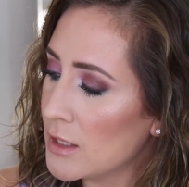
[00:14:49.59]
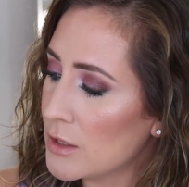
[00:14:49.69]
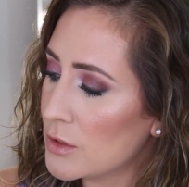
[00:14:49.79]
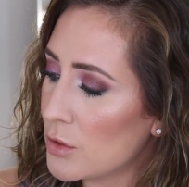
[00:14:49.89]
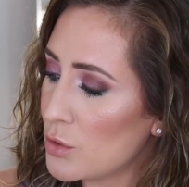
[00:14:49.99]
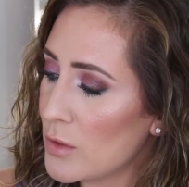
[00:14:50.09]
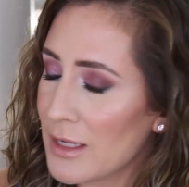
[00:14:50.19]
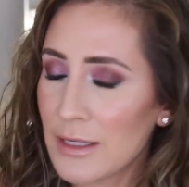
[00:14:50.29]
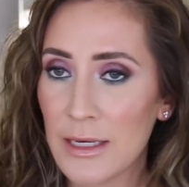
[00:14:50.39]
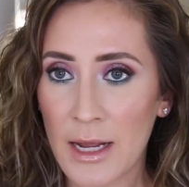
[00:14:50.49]
So you
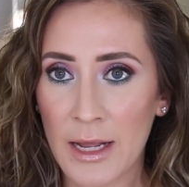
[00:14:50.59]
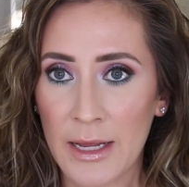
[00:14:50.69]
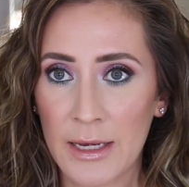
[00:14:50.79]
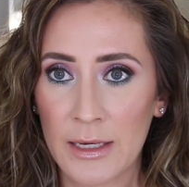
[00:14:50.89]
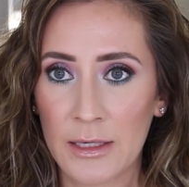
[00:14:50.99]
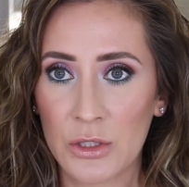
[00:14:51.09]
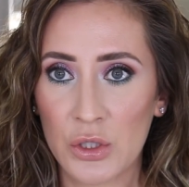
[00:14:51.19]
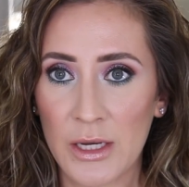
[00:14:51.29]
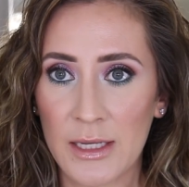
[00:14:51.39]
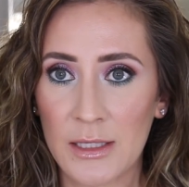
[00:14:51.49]
get nine
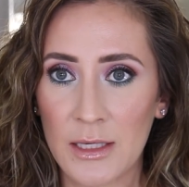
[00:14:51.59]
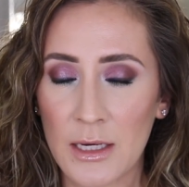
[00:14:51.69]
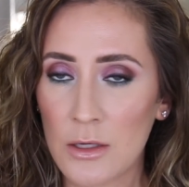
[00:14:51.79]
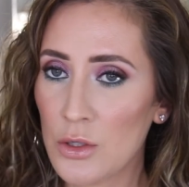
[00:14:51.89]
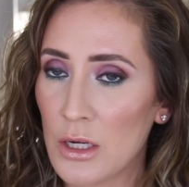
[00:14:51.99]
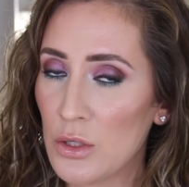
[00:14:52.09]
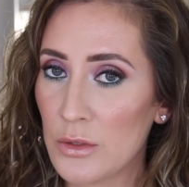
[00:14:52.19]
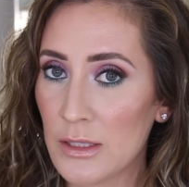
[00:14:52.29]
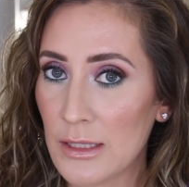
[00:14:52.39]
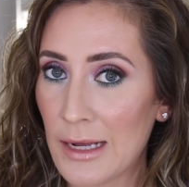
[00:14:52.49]
shades in here. You can use
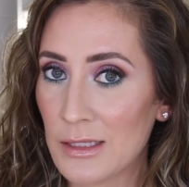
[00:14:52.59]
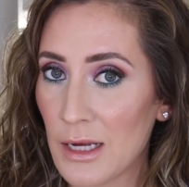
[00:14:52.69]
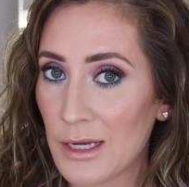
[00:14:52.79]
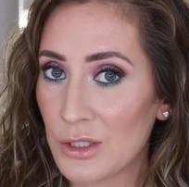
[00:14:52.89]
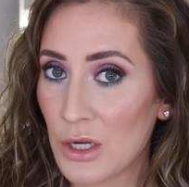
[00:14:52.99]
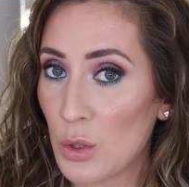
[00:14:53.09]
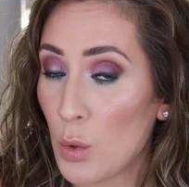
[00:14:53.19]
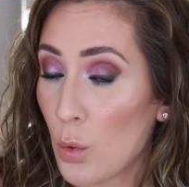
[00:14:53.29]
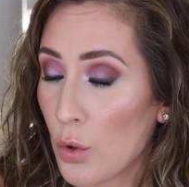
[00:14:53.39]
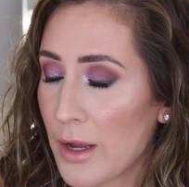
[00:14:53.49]
this as eyeshadow
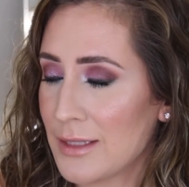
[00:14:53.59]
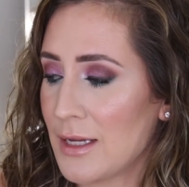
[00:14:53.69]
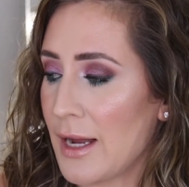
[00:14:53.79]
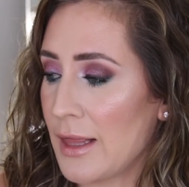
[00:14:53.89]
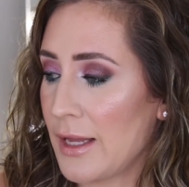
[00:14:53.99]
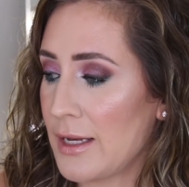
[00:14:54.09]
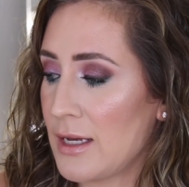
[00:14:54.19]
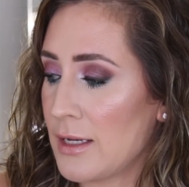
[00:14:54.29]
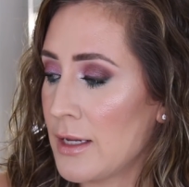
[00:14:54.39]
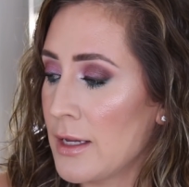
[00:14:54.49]
or as
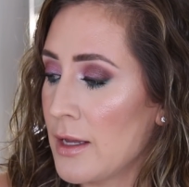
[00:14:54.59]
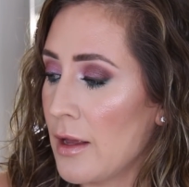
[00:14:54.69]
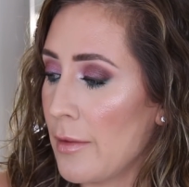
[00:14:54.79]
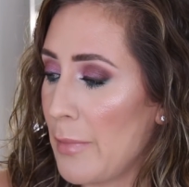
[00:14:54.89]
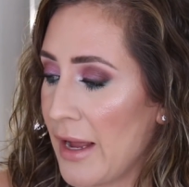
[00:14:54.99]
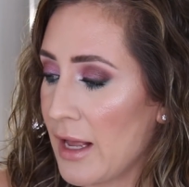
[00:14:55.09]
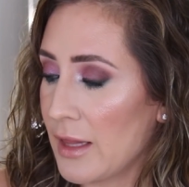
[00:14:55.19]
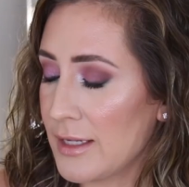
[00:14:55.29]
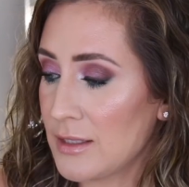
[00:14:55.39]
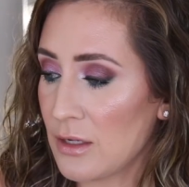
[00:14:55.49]
highlighting
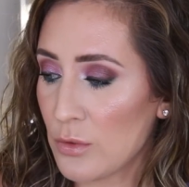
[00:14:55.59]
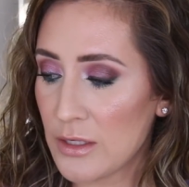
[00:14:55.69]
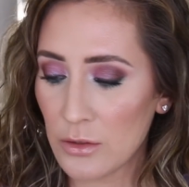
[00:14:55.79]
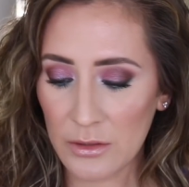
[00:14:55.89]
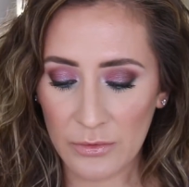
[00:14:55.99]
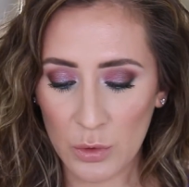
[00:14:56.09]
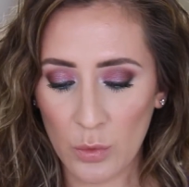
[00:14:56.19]
palette. It retails for